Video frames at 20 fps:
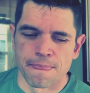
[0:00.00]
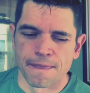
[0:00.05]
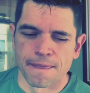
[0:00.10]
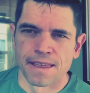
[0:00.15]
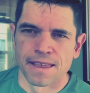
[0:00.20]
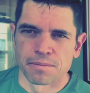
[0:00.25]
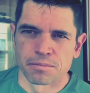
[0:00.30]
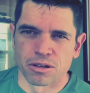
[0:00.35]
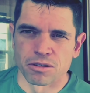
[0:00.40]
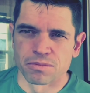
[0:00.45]

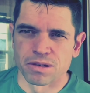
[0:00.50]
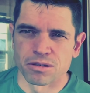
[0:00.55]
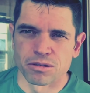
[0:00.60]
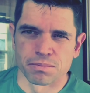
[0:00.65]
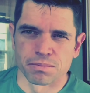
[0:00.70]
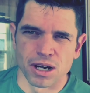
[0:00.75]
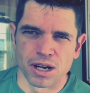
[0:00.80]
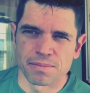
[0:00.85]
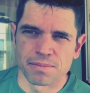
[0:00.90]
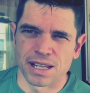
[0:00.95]
But remember,
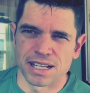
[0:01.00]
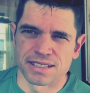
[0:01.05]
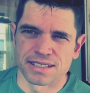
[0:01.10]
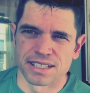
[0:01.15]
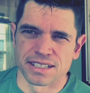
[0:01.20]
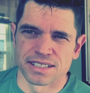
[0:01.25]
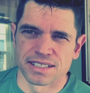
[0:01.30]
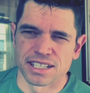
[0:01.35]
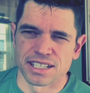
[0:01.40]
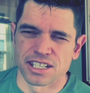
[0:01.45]
brain
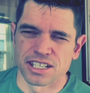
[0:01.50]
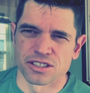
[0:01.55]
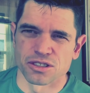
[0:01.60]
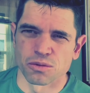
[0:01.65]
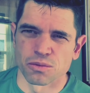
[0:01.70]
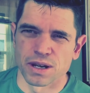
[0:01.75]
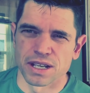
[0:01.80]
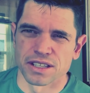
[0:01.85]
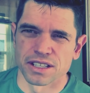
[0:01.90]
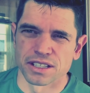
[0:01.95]
plasticity is a
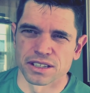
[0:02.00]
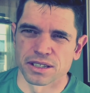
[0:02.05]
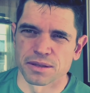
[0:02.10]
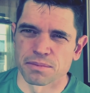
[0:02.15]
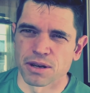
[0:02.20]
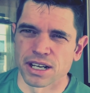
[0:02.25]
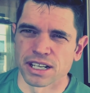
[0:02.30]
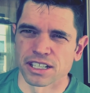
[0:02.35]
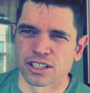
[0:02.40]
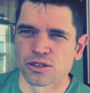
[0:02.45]
way that the
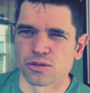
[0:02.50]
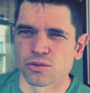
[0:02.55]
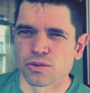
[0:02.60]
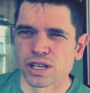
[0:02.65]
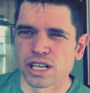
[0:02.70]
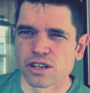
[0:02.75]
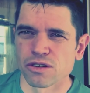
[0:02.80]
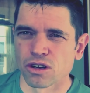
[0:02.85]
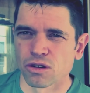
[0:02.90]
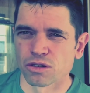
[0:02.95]
brain can
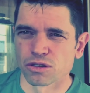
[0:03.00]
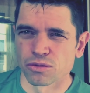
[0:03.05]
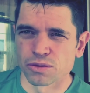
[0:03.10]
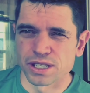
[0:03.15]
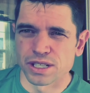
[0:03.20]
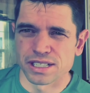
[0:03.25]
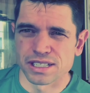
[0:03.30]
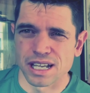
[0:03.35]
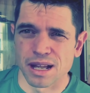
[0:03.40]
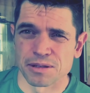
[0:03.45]
regrow and
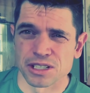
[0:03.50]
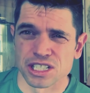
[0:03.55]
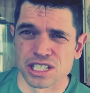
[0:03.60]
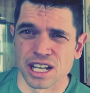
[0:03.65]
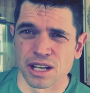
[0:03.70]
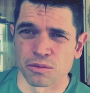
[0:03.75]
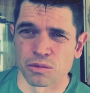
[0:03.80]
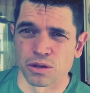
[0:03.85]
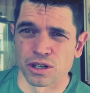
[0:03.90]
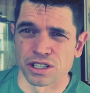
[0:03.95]
reestablish
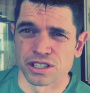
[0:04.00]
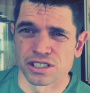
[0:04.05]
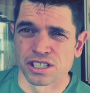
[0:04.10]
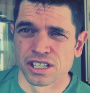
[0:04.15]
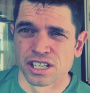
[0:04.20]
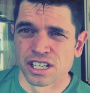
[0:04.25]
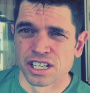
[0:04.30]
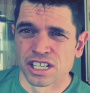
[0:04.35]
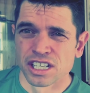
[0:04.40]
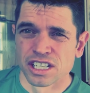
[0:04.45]
networks
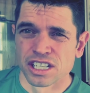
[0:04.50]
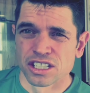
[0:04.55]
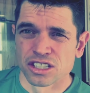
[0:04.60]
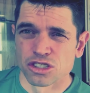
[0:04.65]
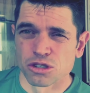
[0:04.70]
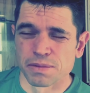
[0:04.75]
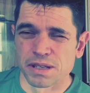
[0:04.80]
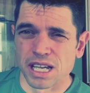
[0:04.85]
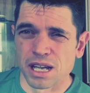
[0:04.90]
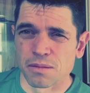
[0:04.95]
to
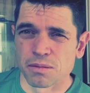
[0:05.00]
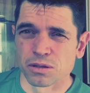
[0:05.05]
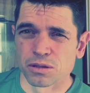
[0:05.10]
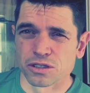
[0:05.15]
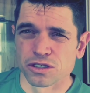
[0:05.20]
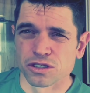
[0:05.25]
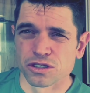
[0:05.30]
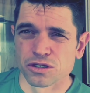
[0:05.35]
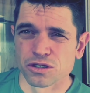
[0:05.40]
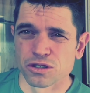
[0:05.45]
be able
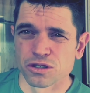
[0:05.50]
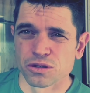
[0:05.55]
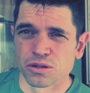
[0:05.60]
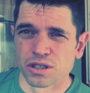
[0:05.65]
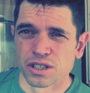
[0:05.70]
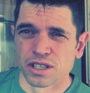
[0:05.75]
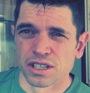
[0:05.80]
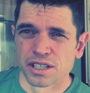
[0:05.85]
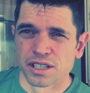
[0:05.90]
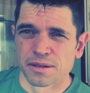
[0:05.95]
to
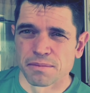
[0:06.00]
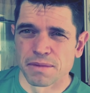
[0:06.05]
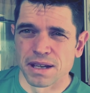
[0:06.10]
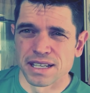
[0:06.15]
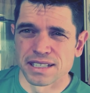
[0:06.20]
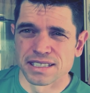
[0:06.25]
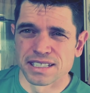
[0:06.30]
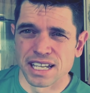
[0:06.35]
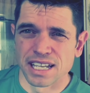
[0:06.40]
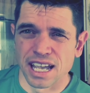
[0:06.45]

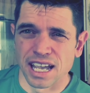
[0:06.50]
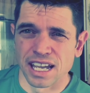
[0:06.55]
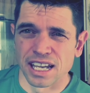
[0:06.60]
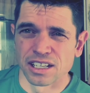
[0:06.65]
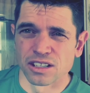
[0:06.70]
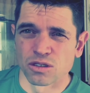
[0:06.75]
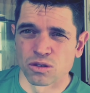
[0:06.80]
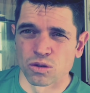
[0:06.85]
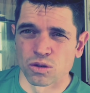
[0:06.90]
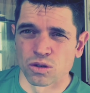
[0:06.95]
maintain
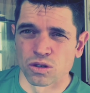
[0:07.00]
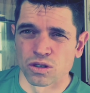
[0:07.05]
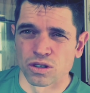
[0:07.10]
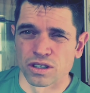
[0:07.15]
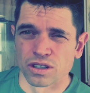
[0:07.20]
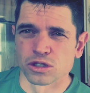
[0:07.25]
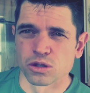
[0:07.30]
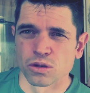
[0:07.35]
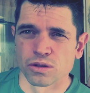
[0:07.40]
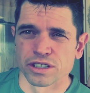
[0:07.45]
or
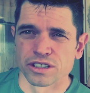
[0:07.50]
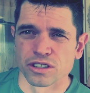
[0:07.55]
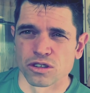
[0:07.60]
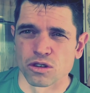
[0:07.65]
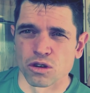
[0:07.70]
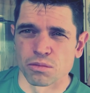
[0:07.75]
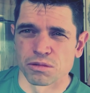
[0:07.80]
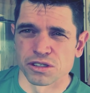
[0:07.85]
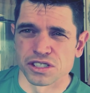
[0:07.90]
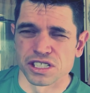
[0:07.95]
return to
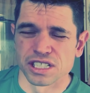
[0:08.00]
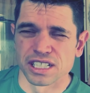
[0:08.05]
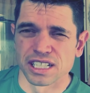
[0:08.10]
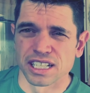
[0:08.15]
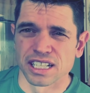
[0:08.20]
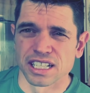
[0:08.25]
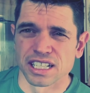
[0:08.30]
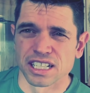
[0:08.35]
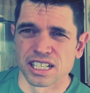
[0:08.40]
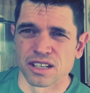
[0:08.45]
normalcy
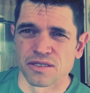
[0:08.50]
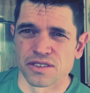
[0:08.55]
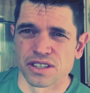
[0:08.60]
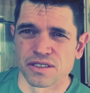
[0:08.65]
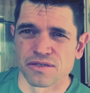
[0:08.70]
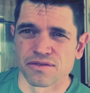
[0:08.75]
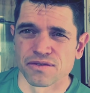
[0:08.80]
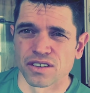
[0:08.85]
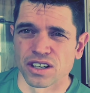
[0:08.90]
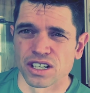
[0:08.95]
any of the
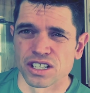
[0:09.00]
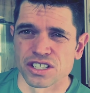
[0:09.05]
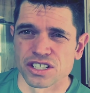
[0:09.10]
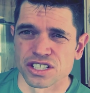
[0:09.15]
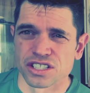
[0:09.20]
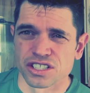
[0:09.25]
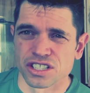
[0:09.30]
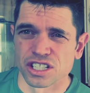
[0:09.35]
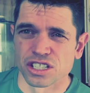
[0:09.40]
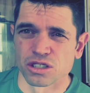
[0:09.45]

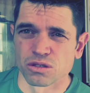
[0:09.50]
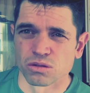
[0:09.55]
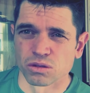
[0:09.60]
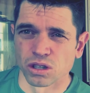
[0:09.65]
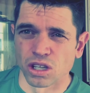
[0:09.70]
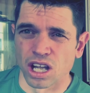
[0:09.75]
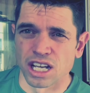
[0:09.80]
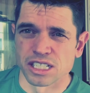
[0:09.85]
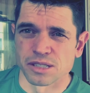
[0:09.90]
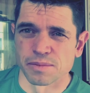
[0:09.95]
functions that you
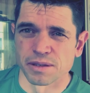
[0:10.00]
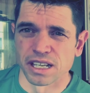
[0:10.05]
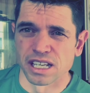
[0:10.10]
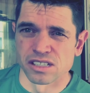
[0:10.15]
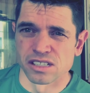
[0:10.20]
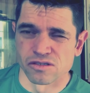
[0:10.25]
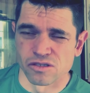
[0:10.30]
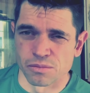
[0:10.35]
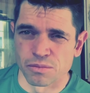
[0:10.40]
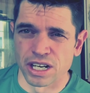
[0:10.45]
lost because of
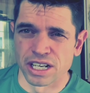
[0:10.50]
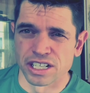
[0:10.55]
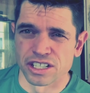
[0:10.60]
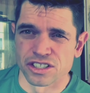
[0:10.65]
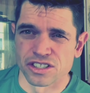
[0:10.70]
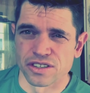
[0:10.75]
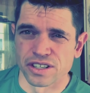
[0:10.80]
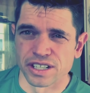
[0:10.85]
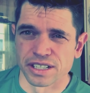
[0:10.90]
a brain injury.